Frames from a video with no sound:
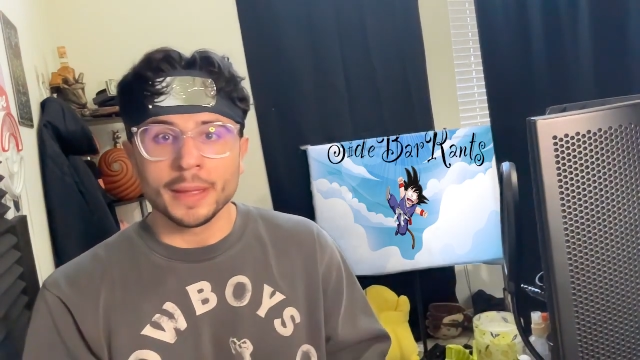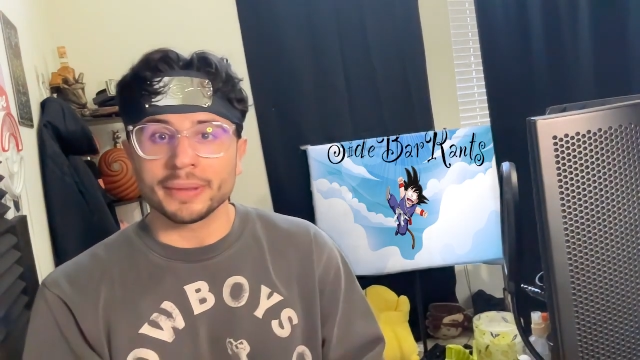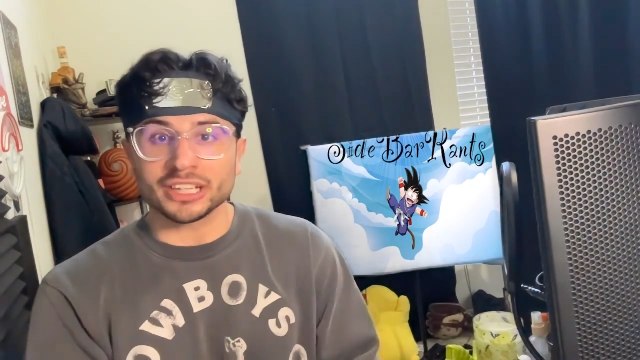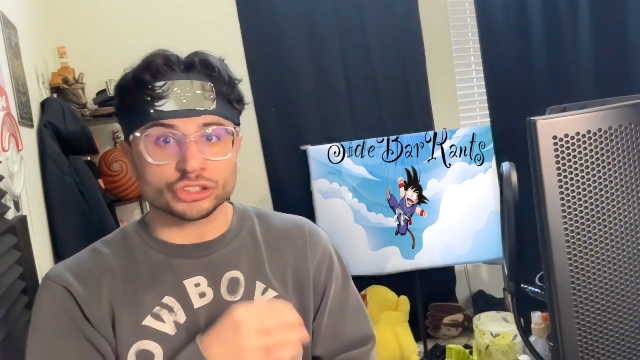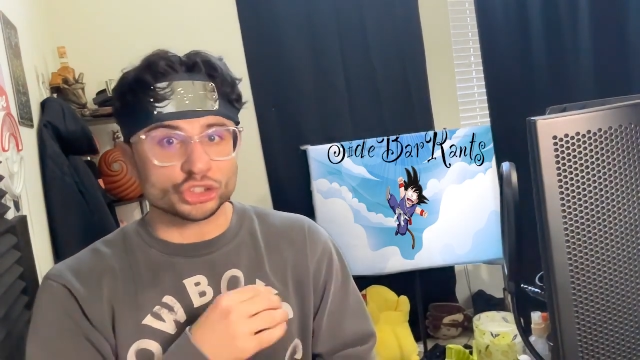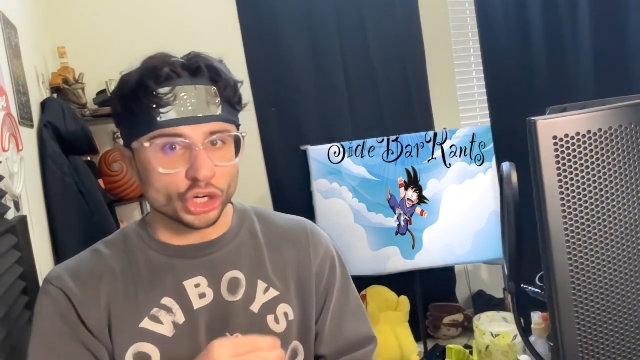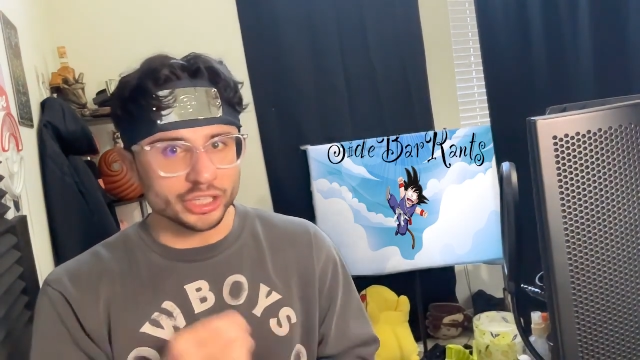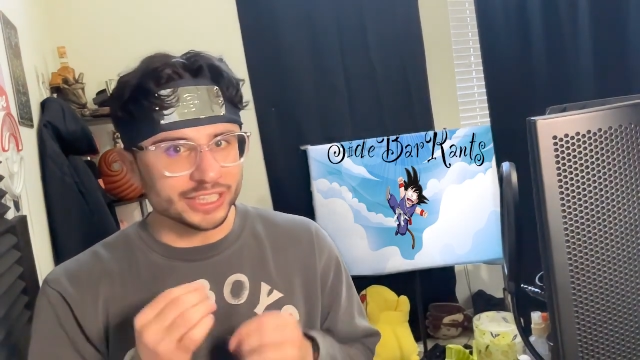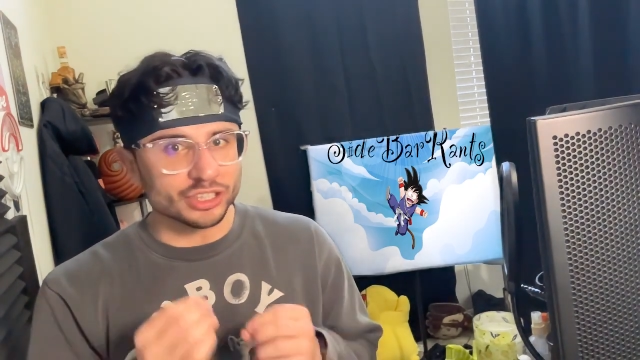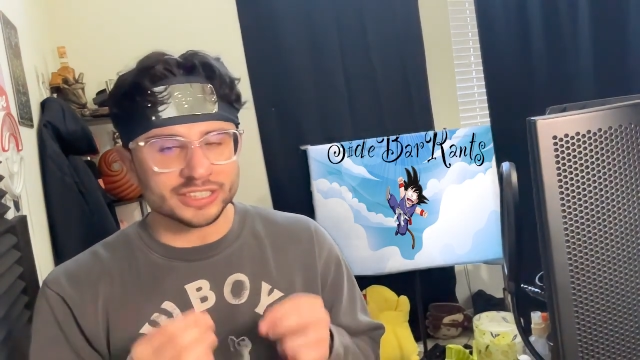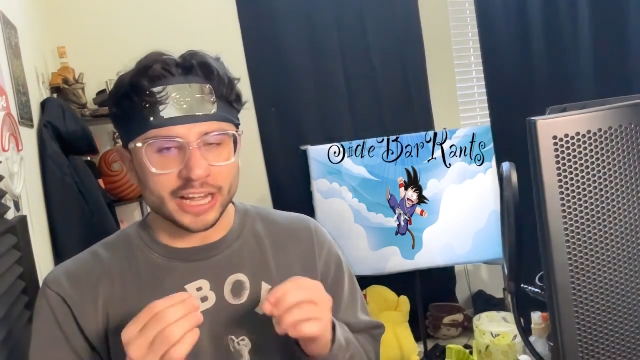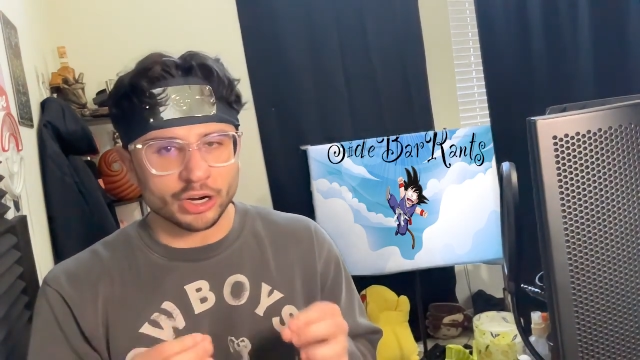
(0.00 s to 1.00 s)
because during
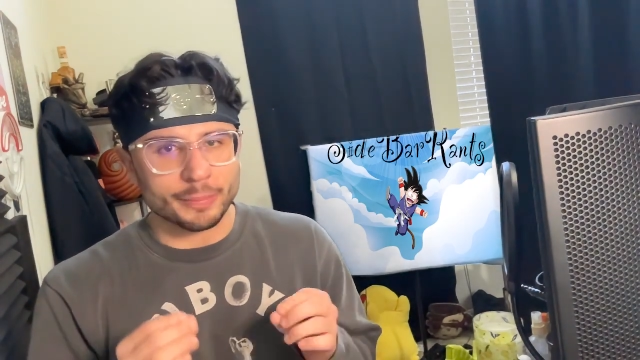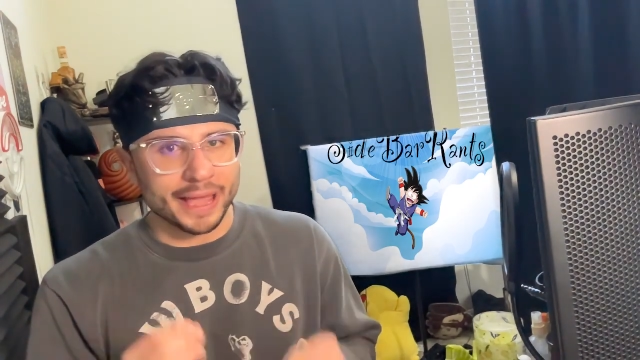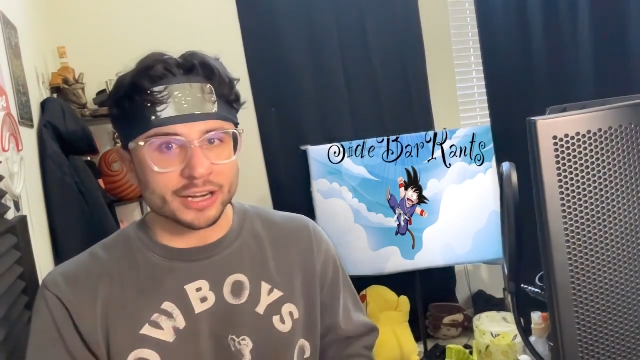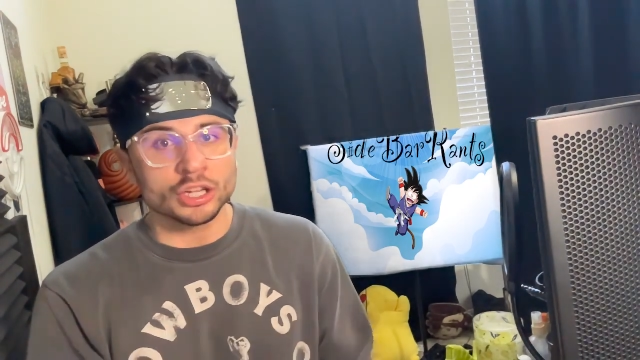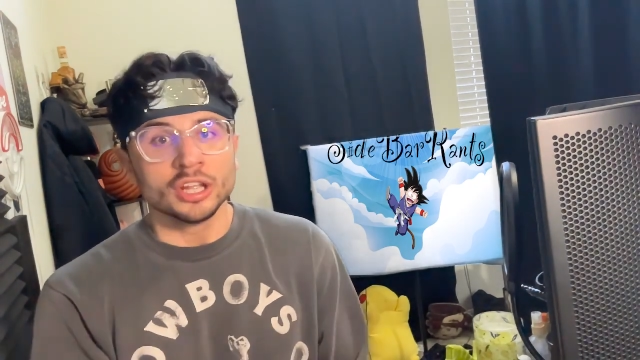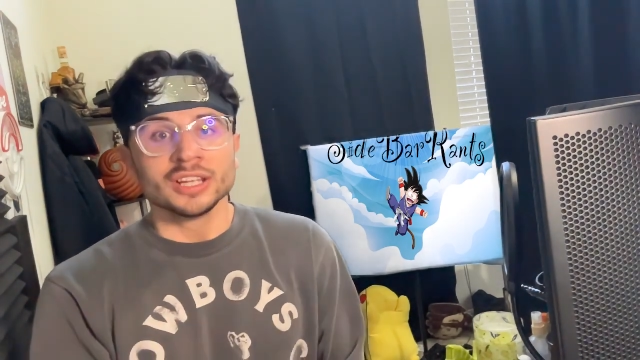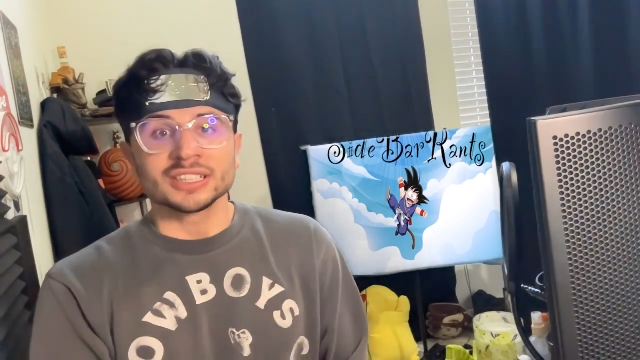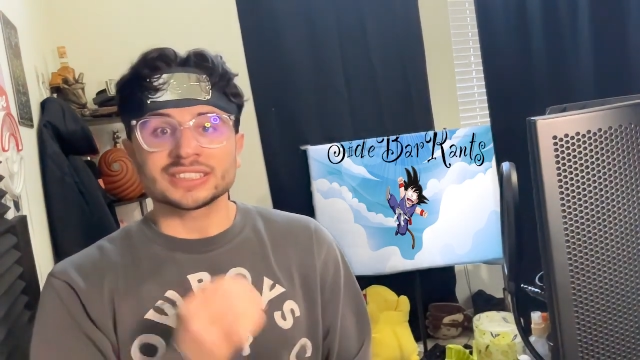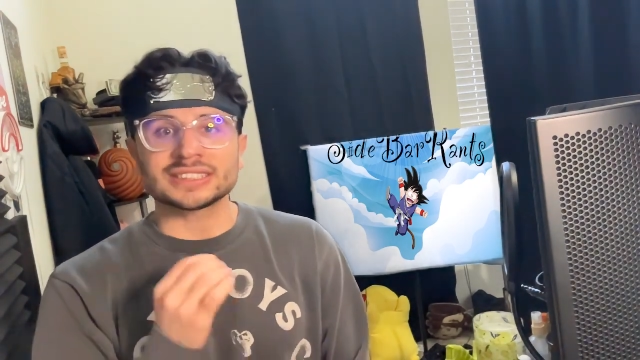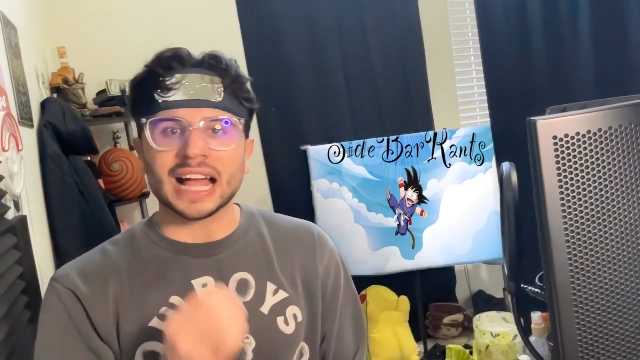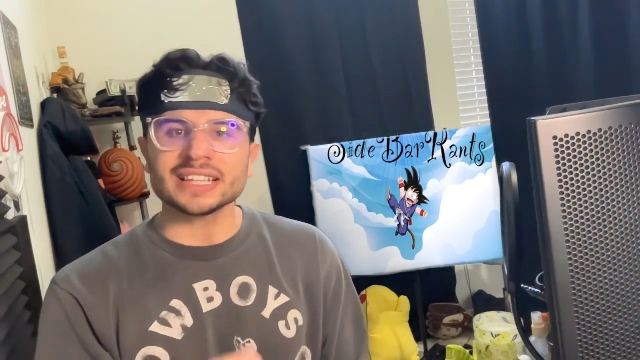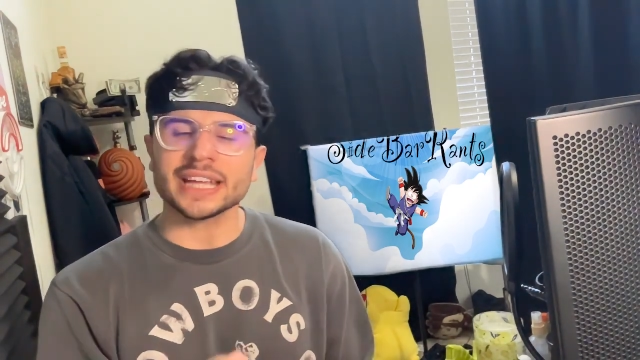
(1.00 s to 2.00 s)
their entire battle,
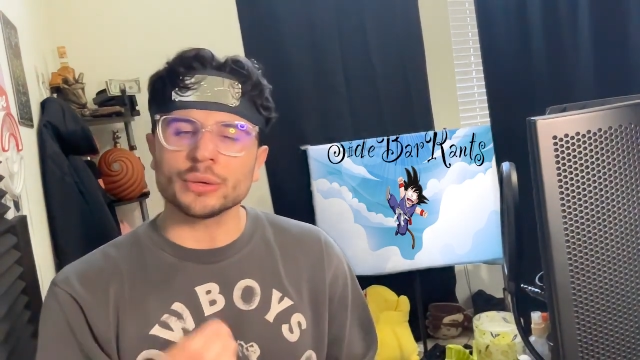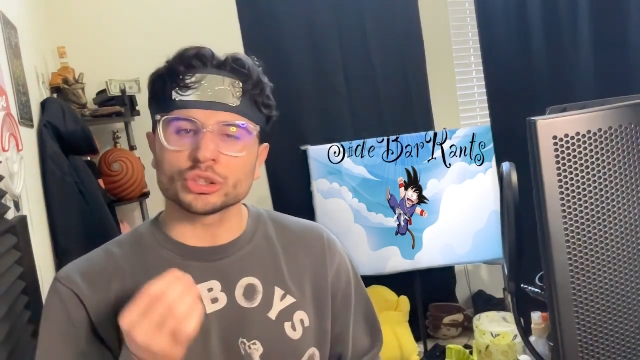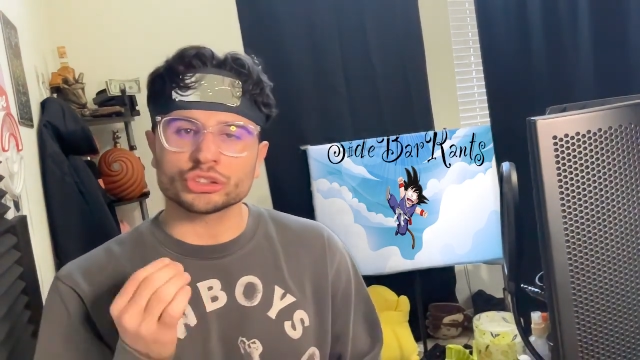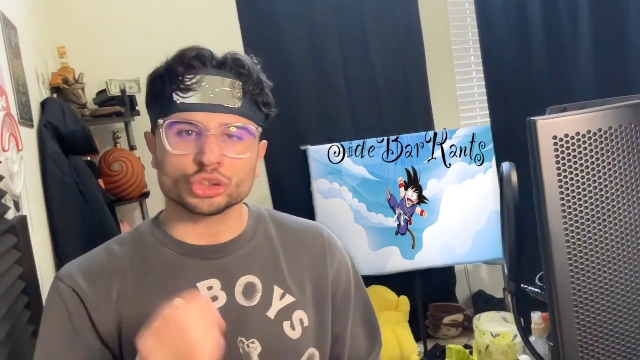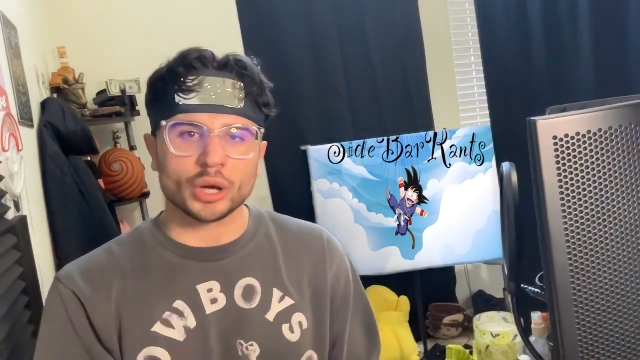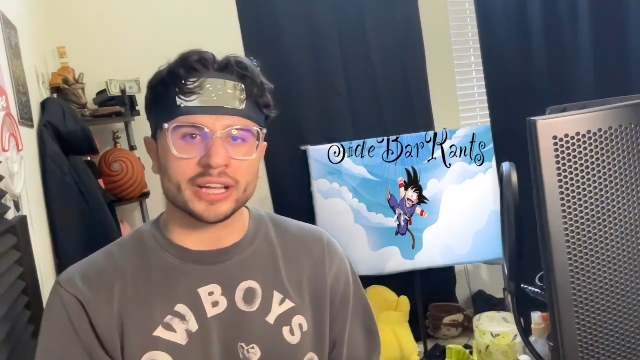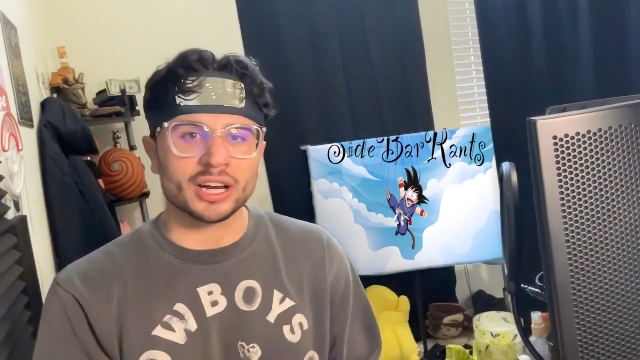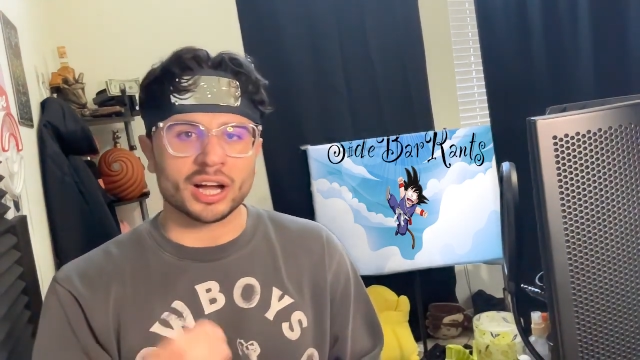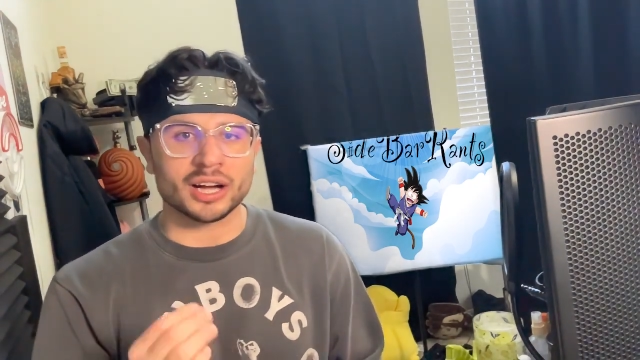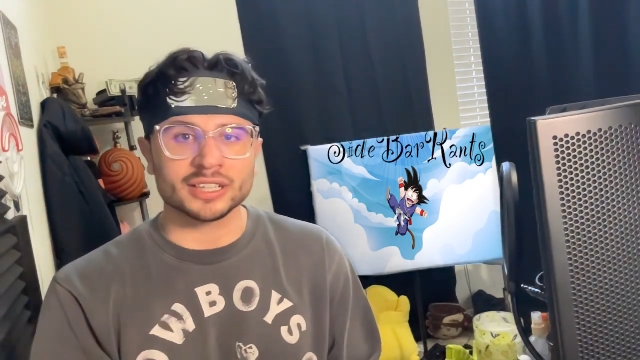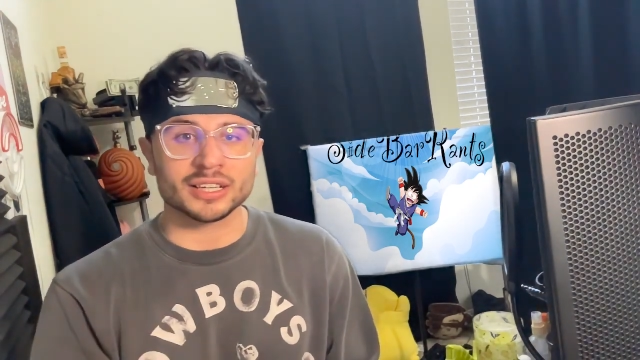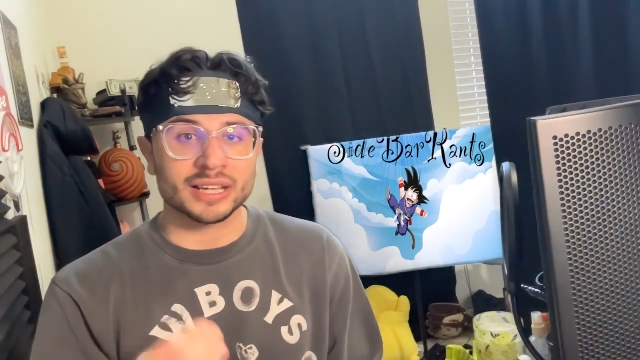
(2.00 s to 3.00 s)
Sasuke was trying to
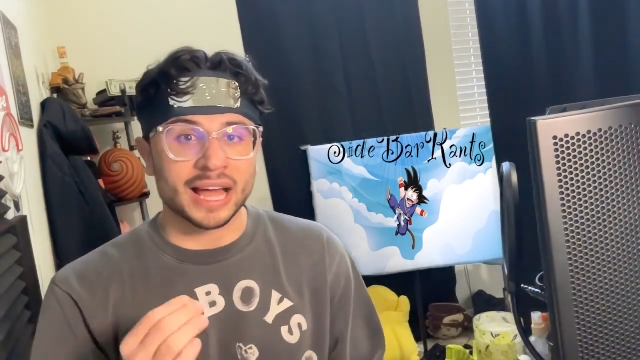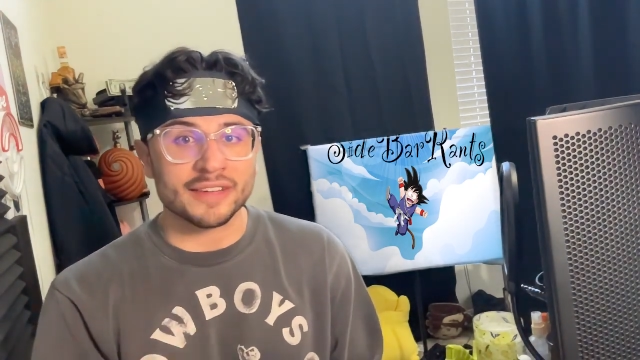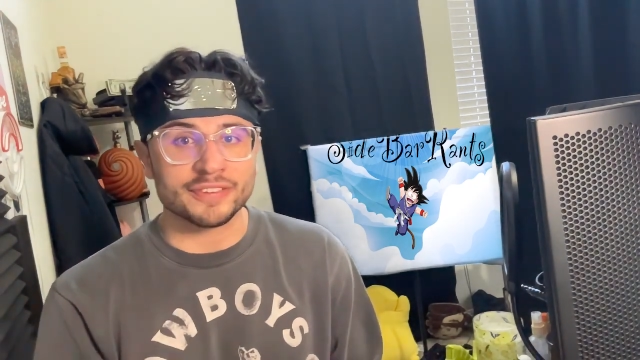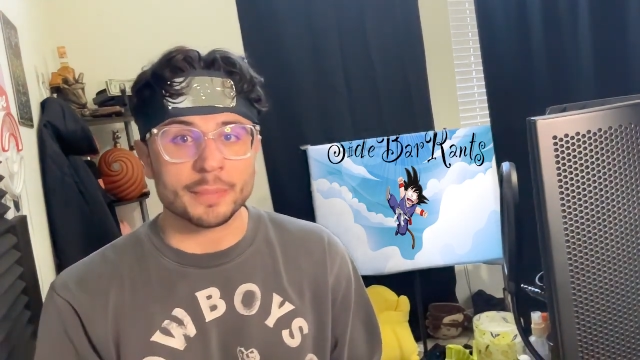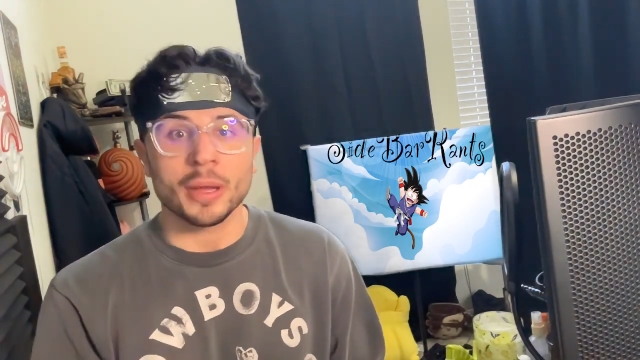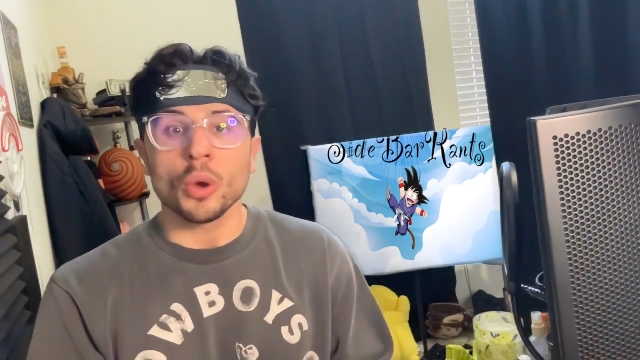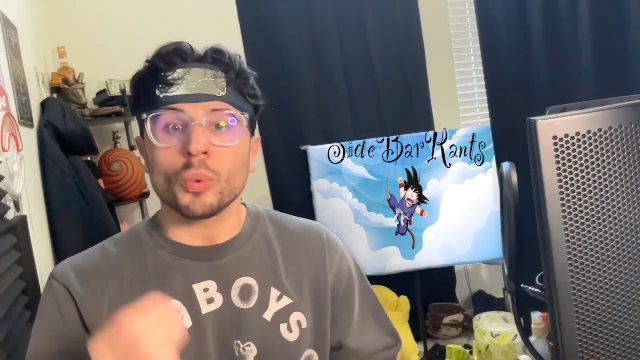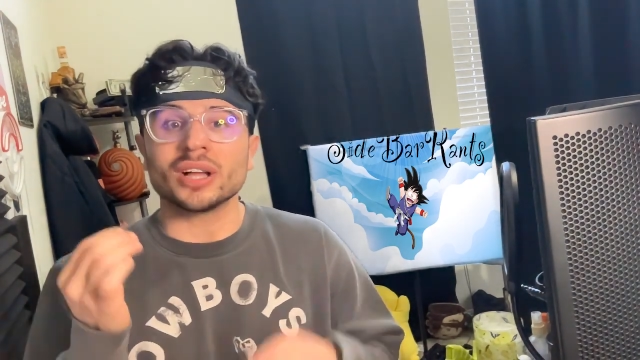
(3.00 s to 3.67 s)
unalive him